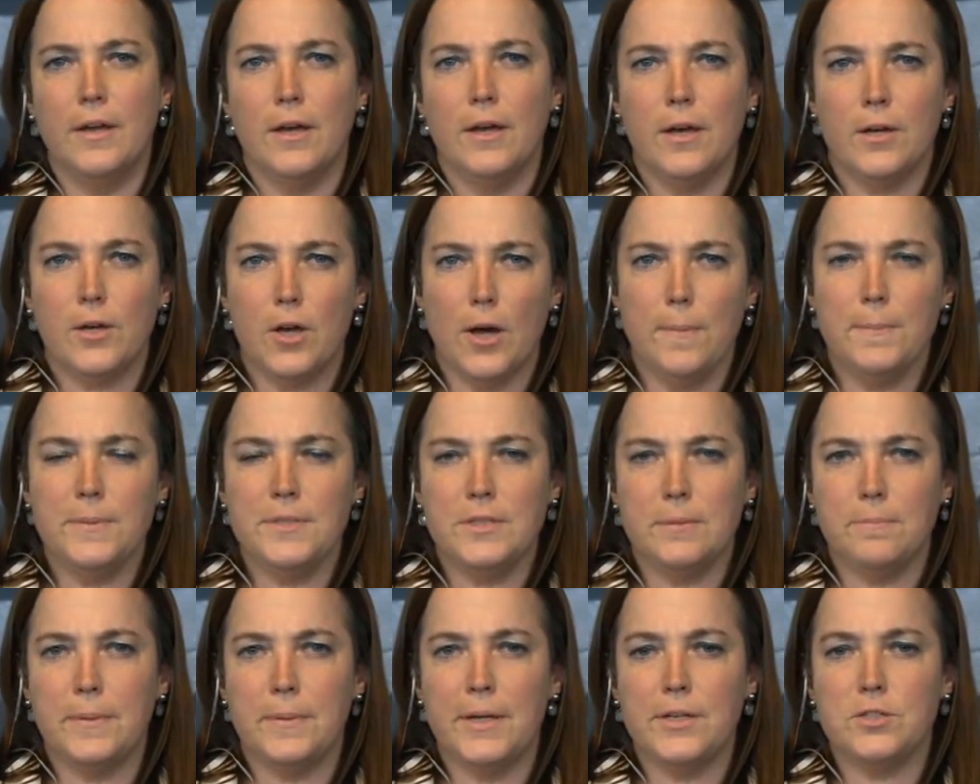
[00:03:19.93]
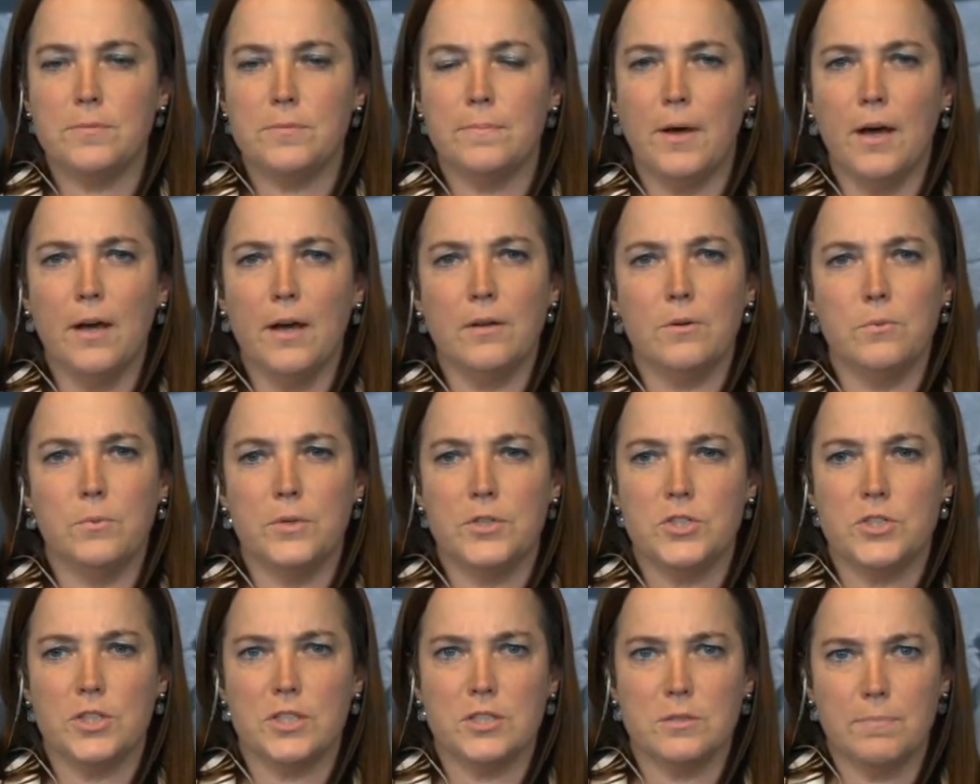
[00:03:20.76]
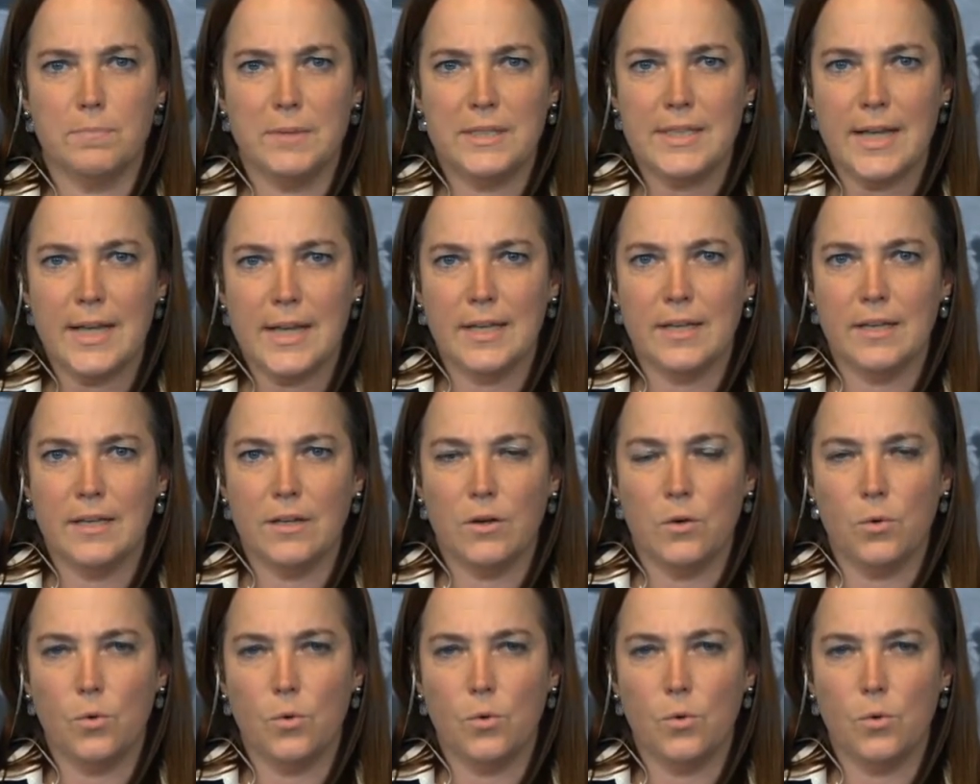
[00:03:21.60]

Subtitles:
A composite benchmark would just be taking